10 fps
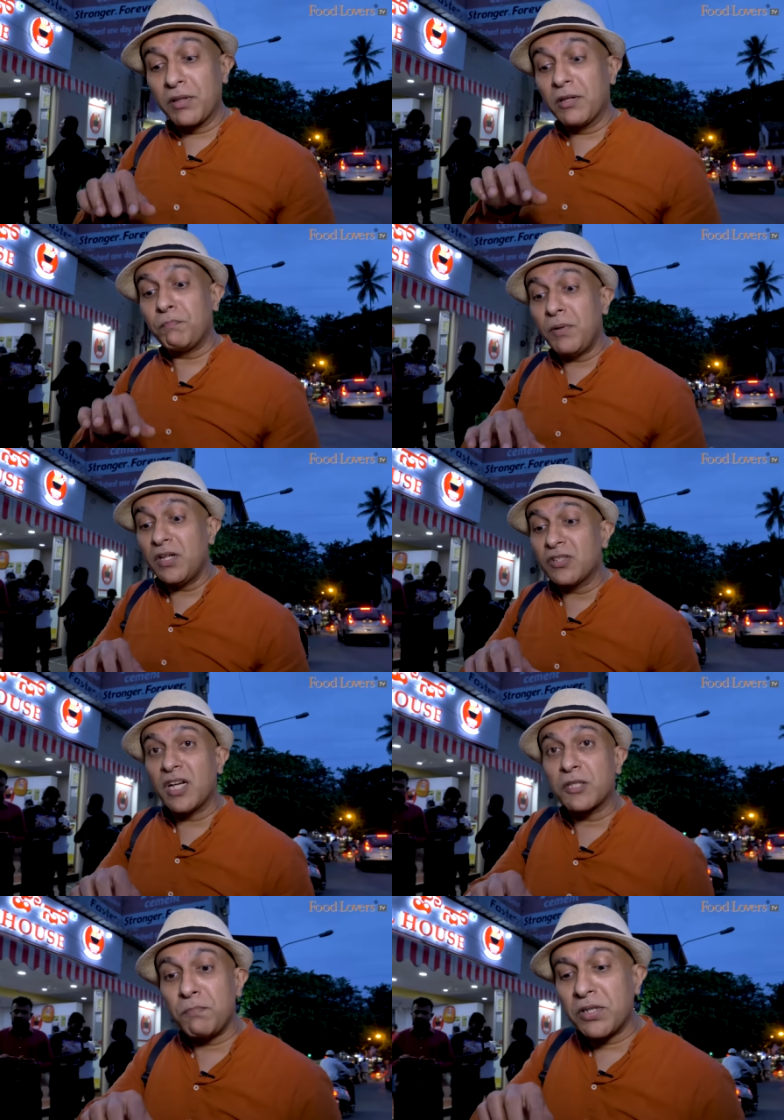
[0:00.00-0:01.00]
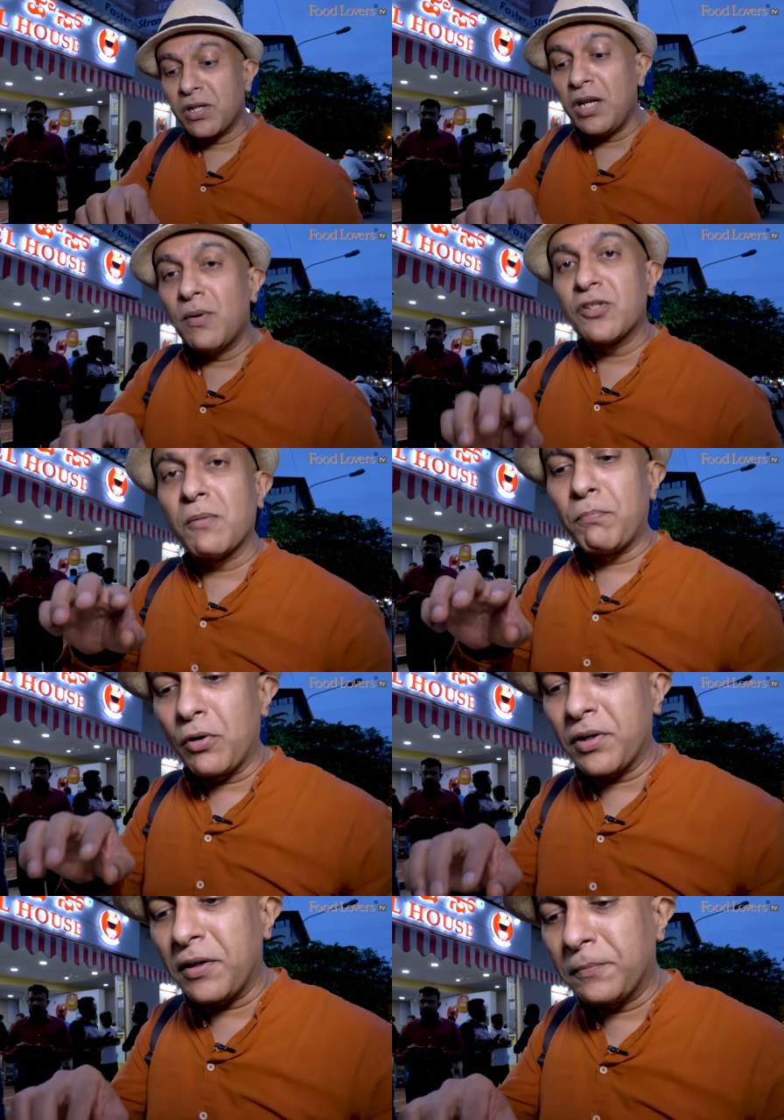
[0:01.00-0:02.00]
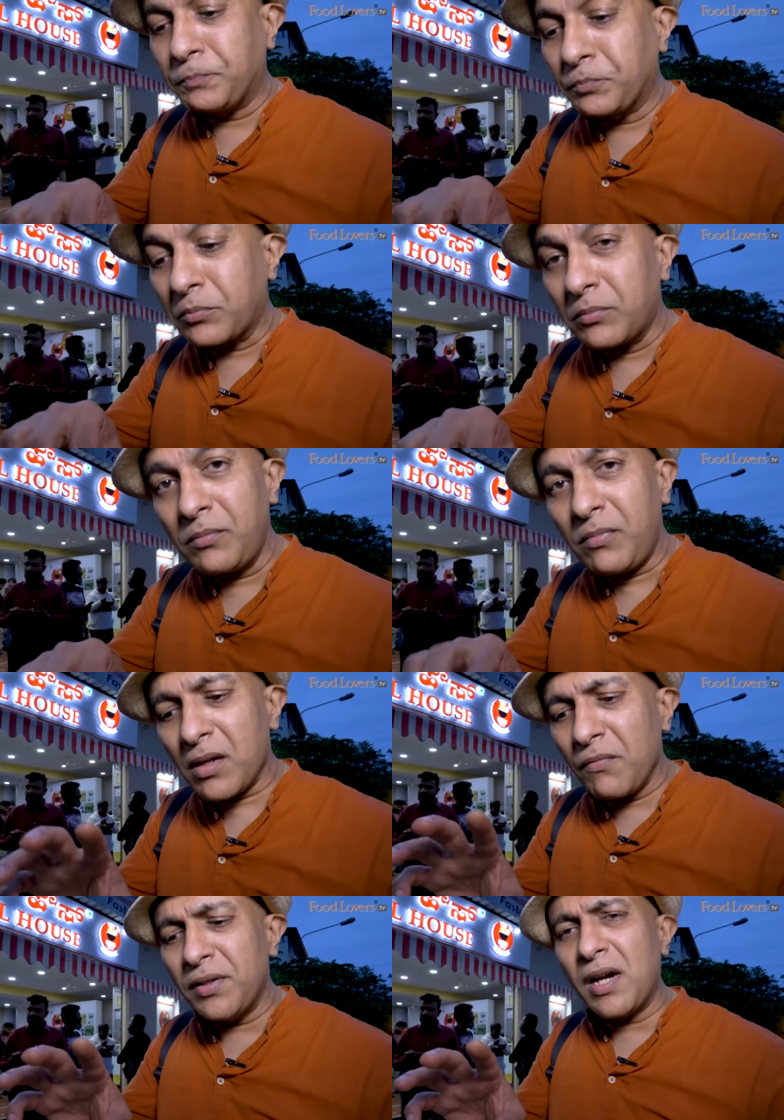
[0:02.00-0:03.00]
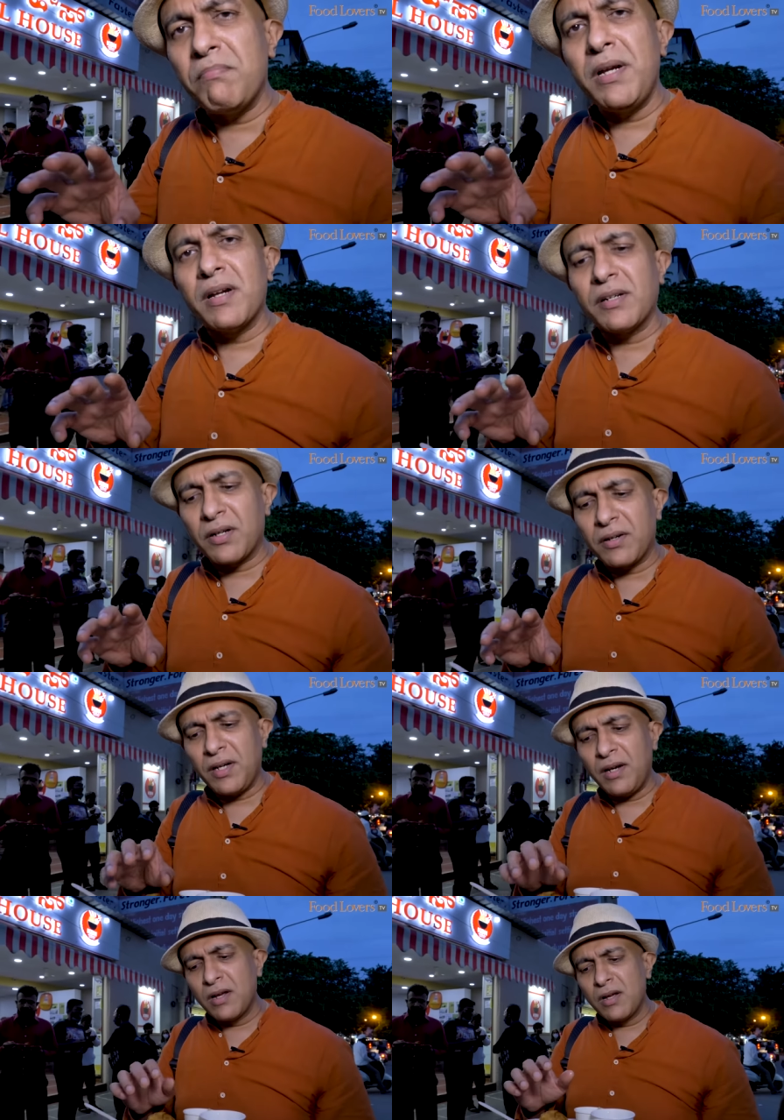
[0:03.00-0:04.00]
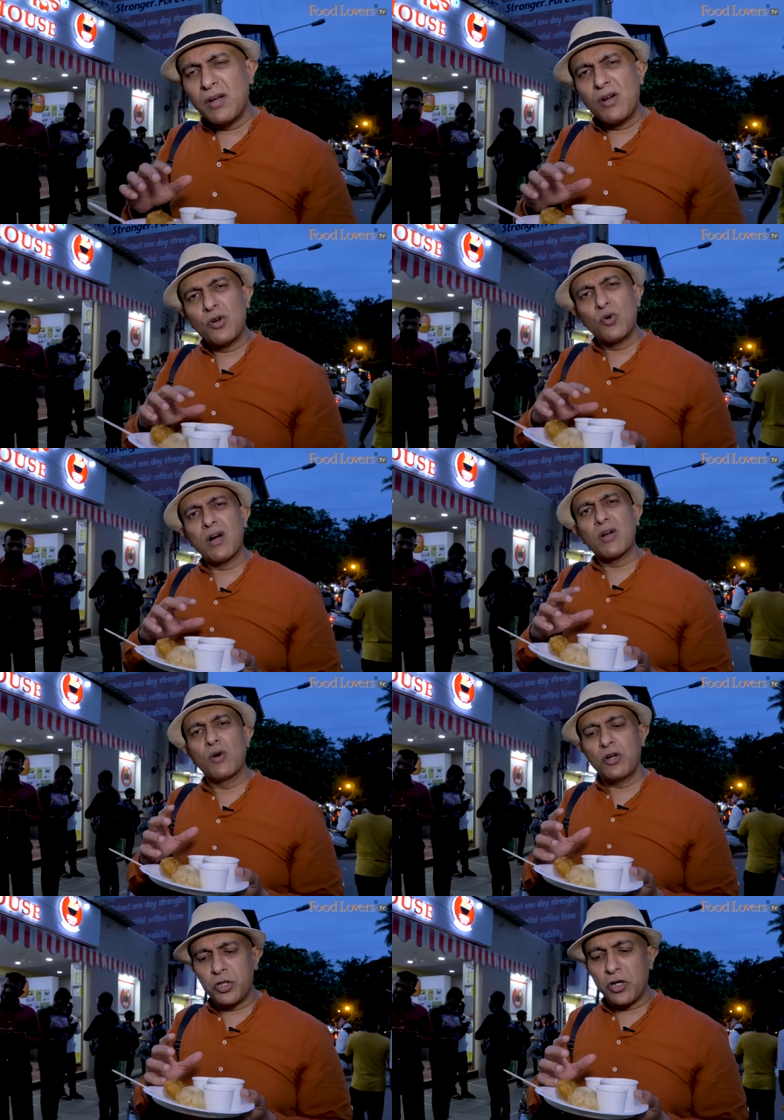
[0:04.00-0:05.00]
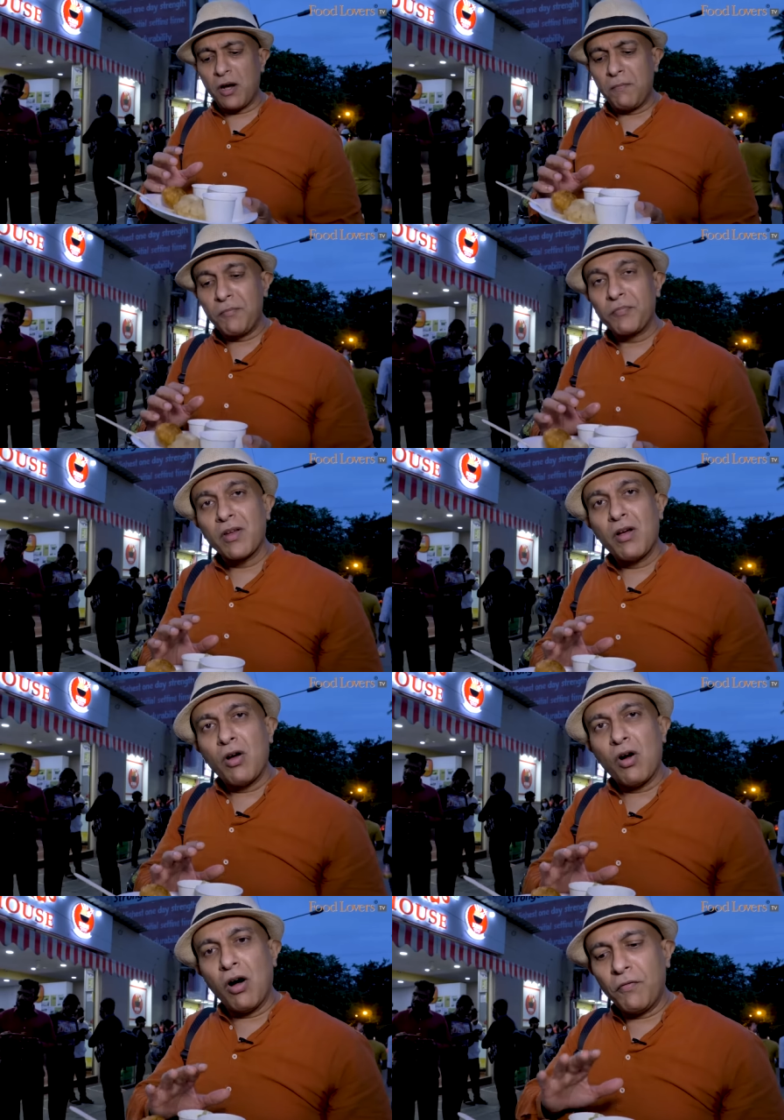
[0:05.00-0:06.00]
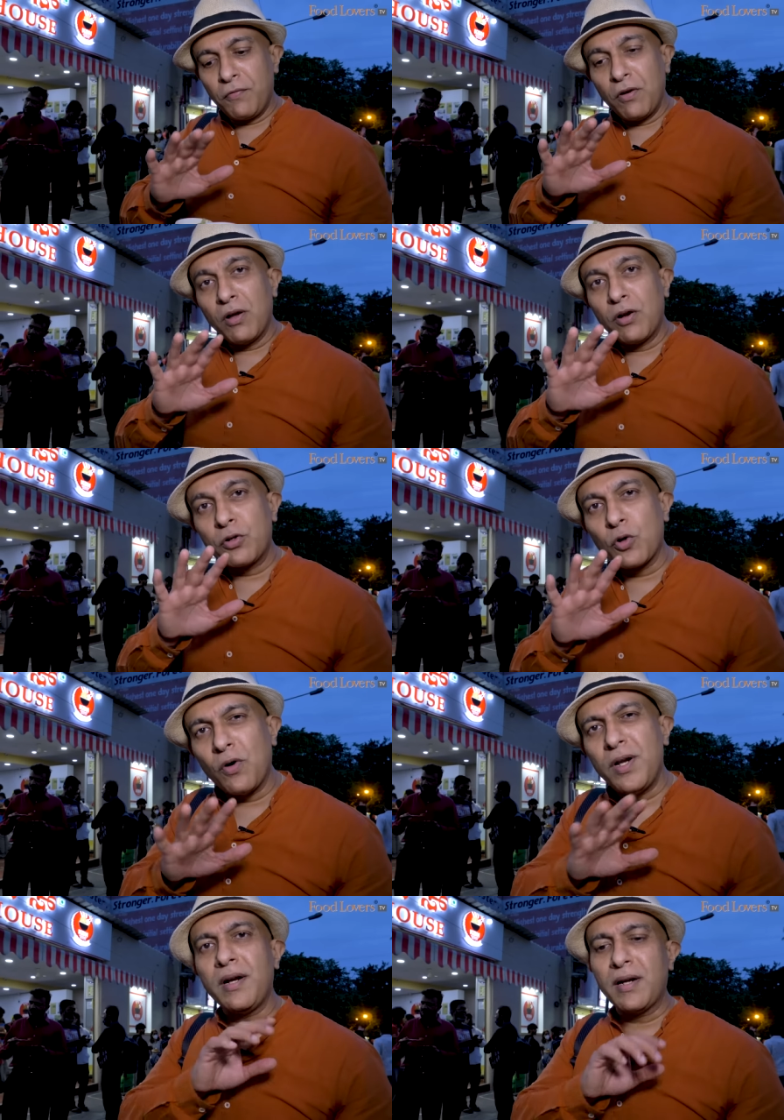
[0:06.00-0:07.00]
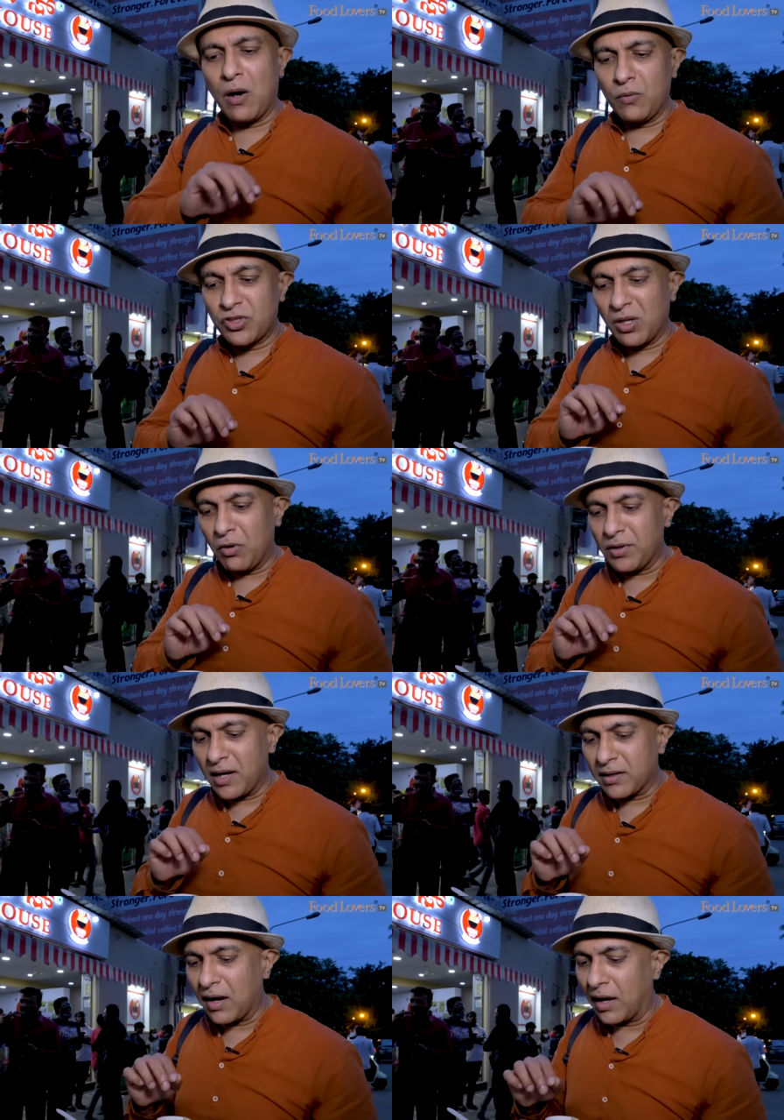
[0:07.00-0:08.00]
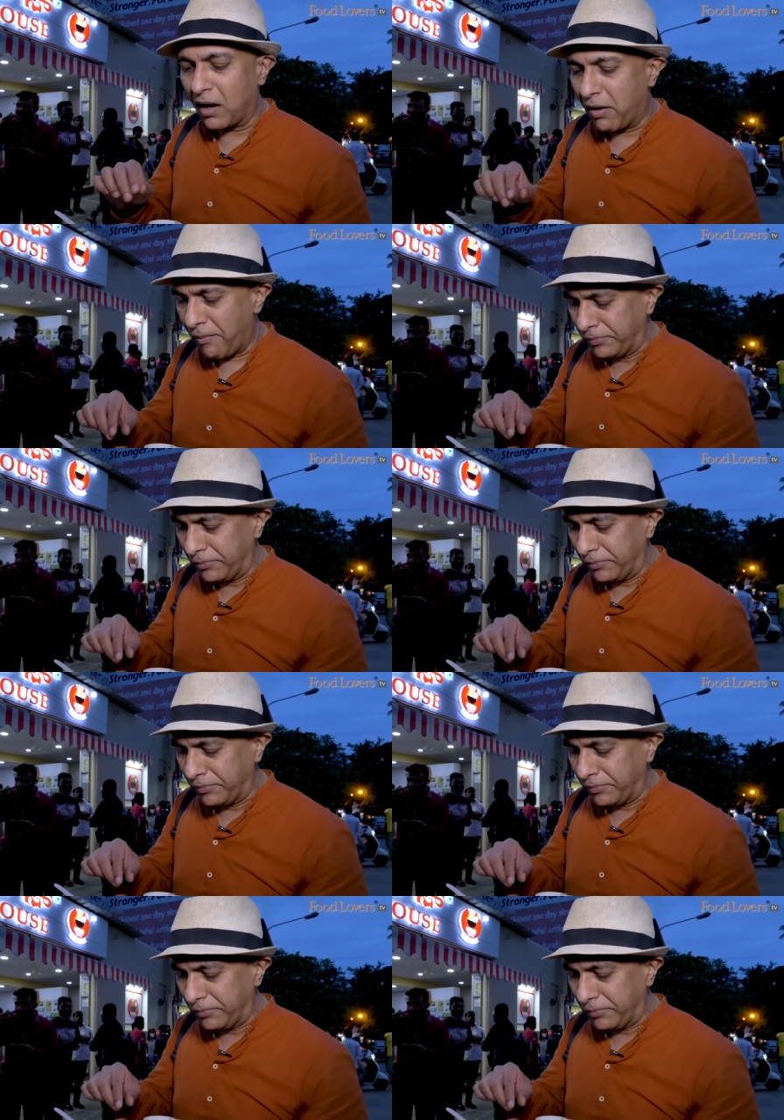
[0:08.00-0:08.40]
But the peas, especially when supported with that meeta chutney, do a good job of toning down some of that khara.